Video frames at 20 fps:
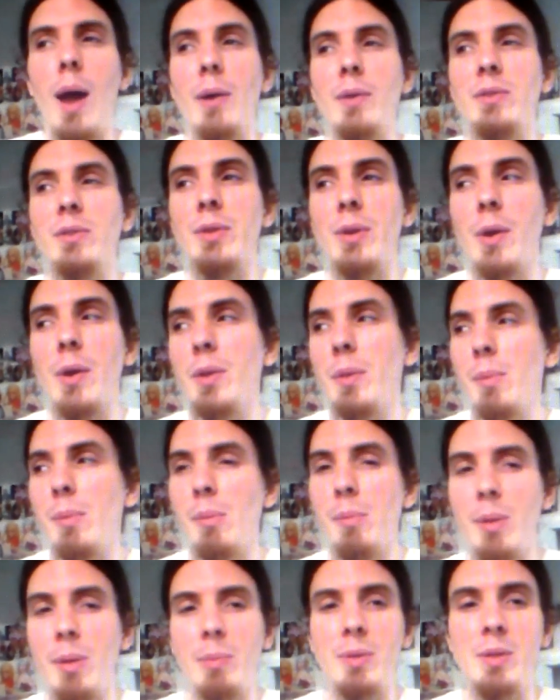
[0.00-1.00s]
I would throw
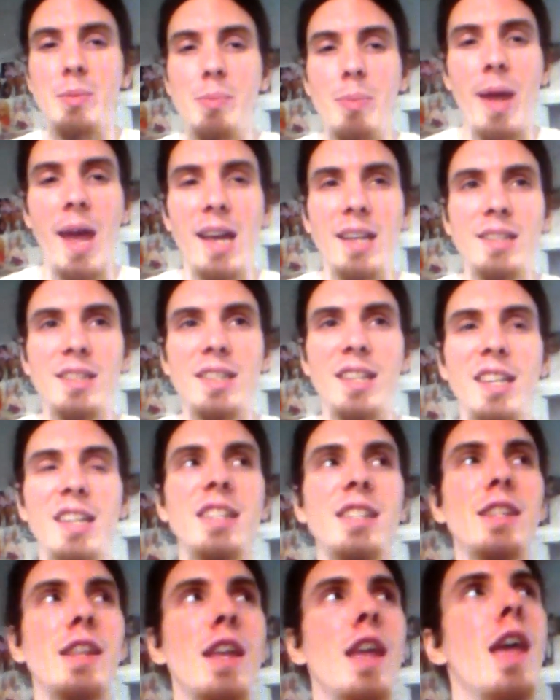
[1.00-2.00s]
them in people's
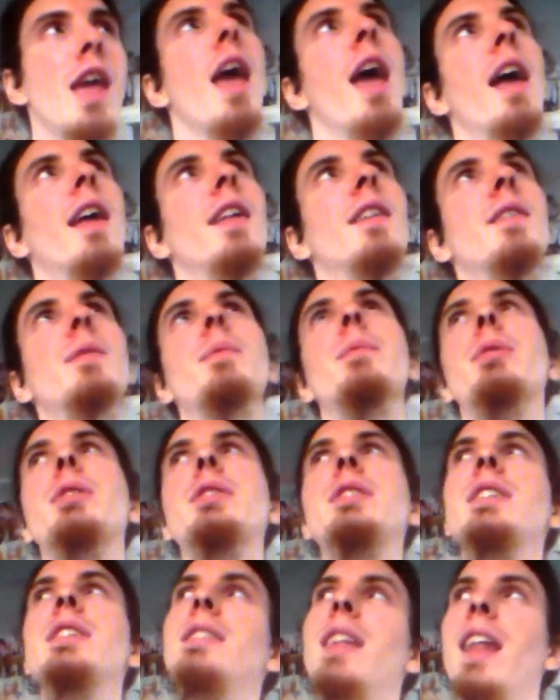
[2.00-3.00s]
basket and
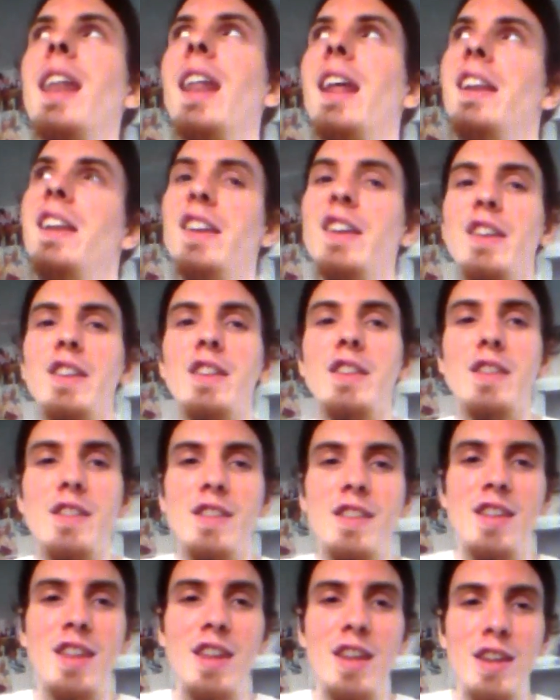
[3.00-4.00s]
pretend that I
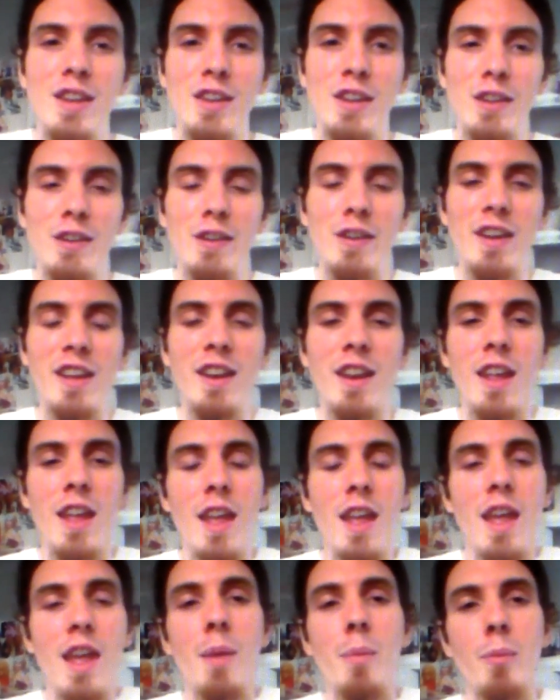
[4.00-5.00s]
didn't do it
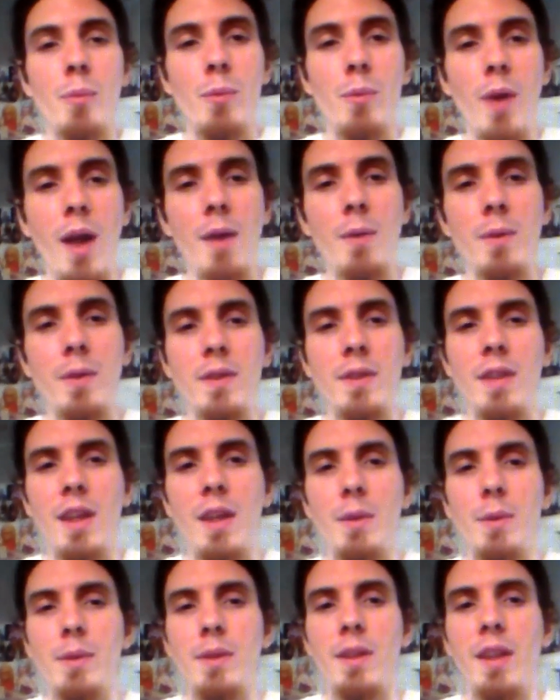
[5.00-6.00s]
when
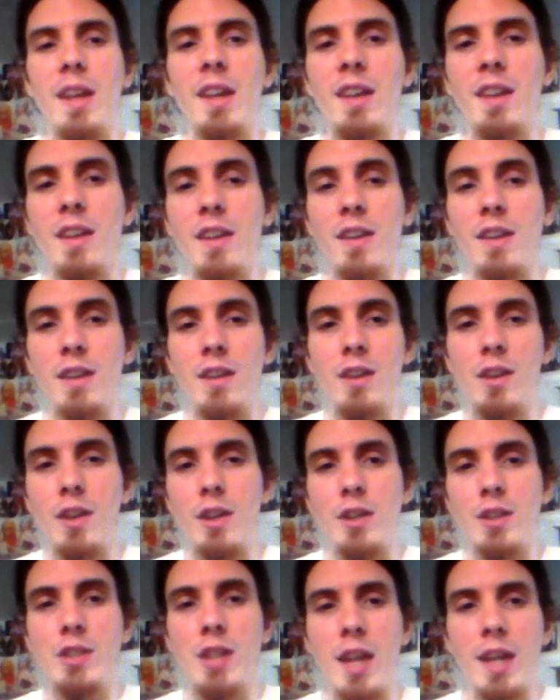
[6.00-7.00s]
they were like
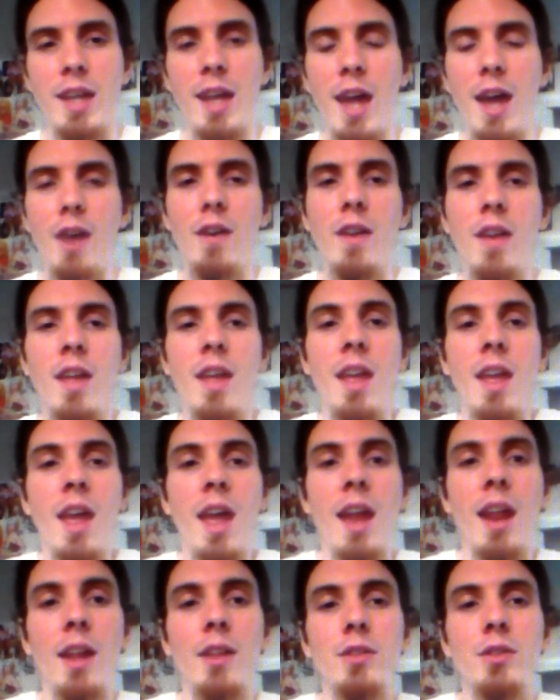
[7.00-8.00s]
gonna check out.
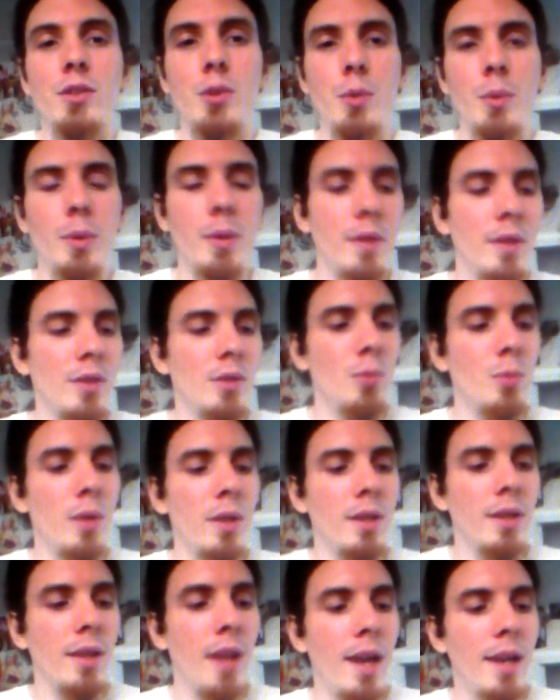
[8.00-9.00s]
And I threw one in this
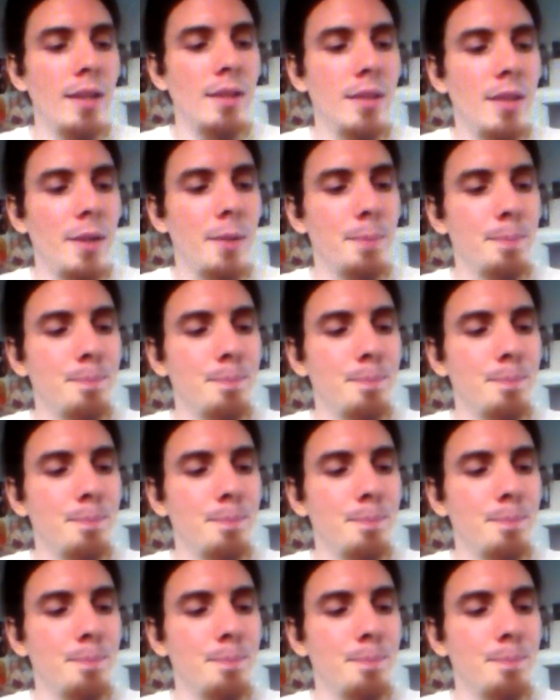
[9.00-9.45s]
one guy's